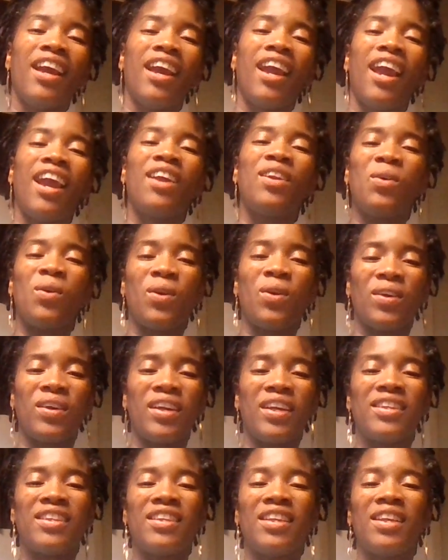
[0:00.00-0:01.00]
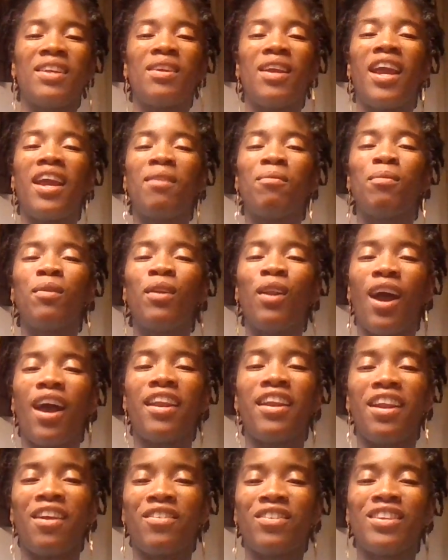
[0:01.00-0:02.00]
and organs and
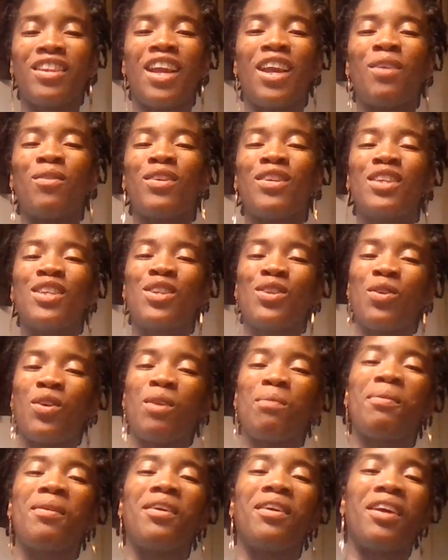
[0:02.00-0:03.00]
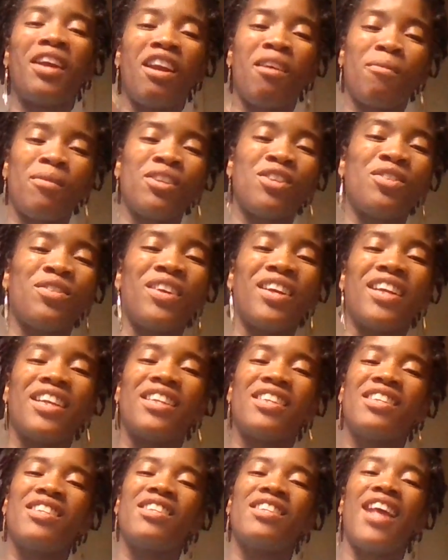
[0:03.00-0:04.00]
blood and everything, which is going to be your imagery
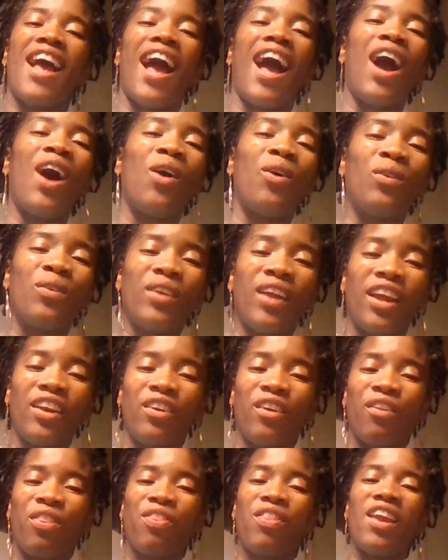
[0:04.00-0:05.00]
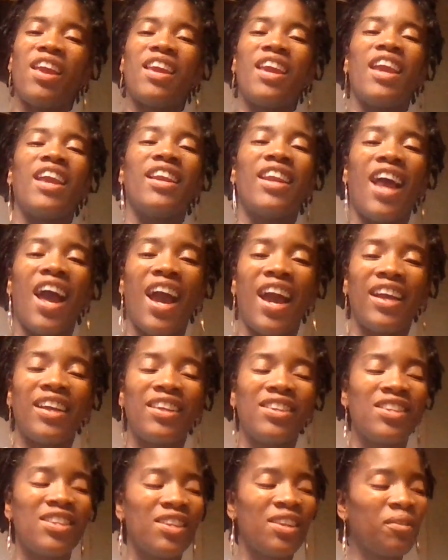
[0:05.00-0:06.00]
and sound and your thinking
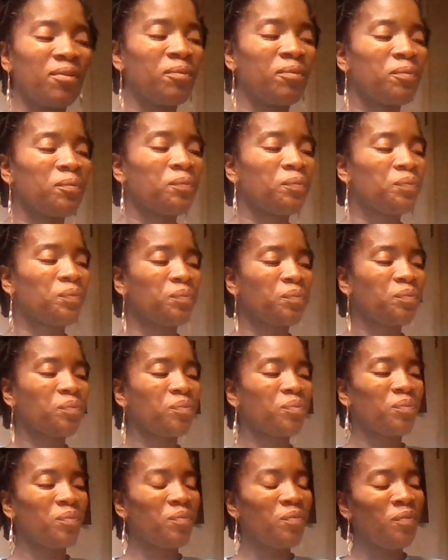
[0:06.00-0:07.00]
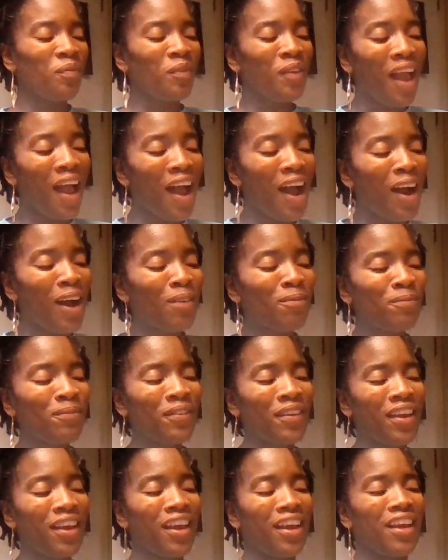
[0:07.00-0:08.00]
lines. So
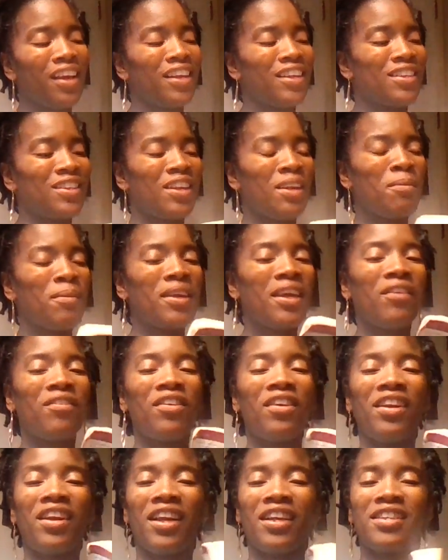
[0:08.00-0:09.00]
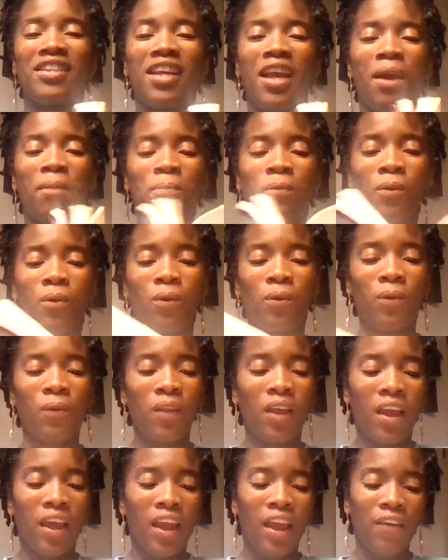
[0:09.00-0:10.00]
let me give you an example.
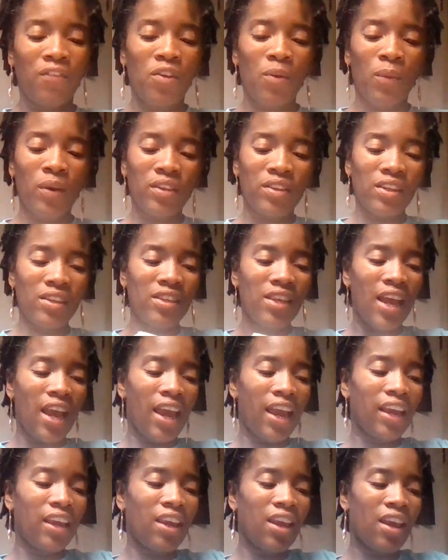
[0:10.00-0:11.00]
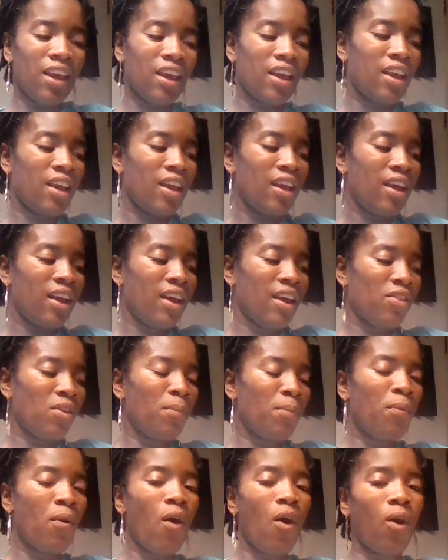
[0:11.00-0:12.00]
If you went to take
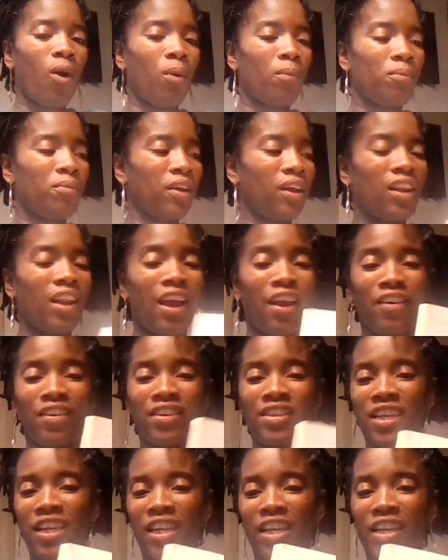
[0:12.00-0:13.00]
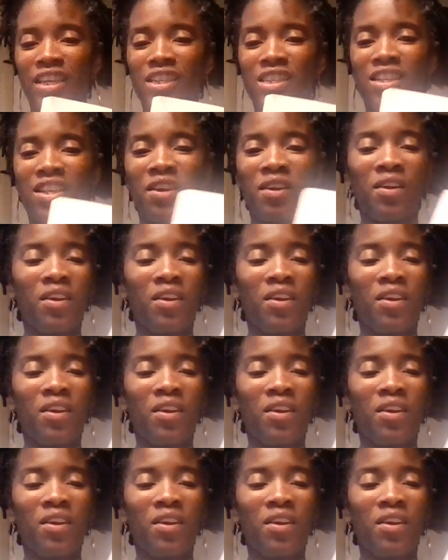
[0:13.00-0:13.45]
the poem, The Clarities,